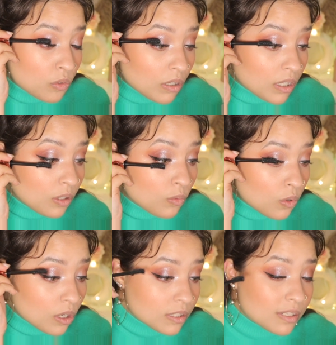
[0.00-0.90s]
And the
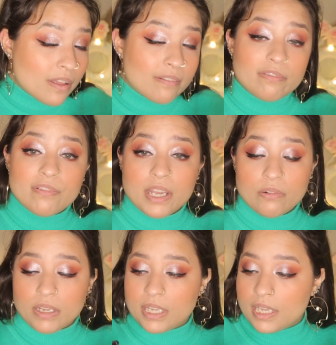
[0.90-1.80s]
wands are
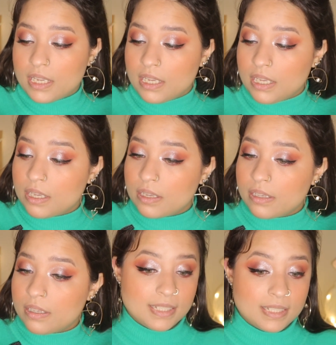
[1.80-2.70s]
very
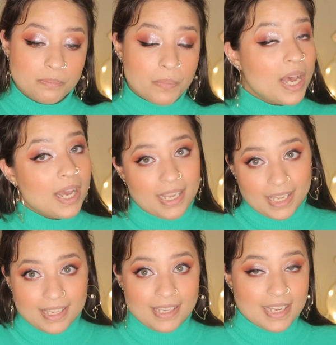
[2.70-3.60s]

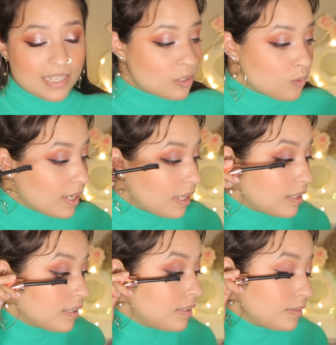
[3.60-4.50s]
spiky as
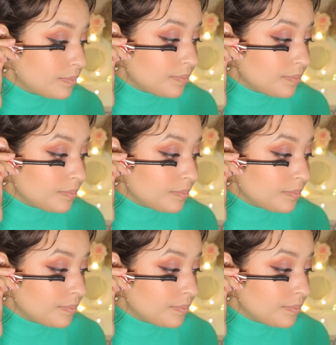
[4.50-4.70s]
well.